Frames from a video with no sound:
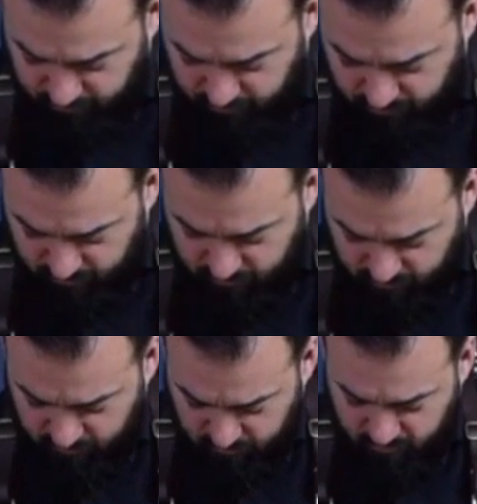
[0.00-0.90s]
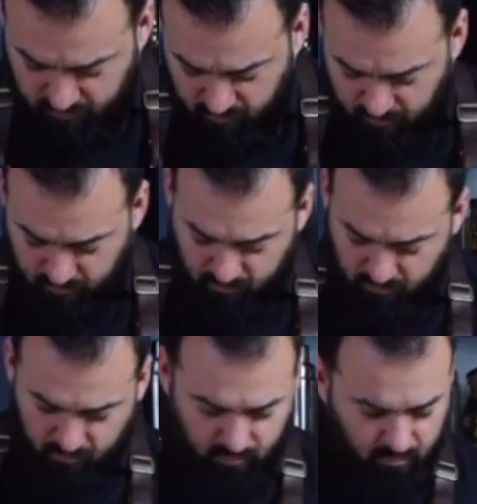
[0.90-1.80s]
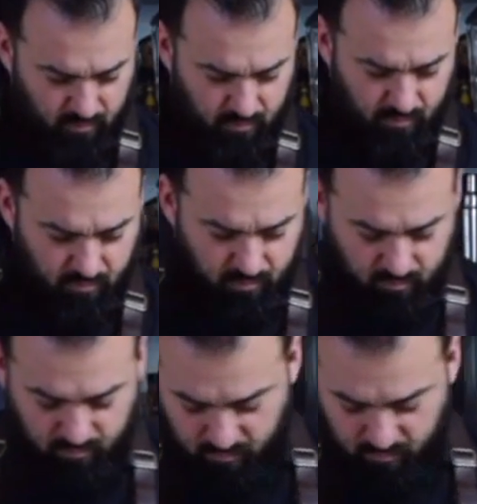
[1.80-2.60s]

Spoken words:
(silence)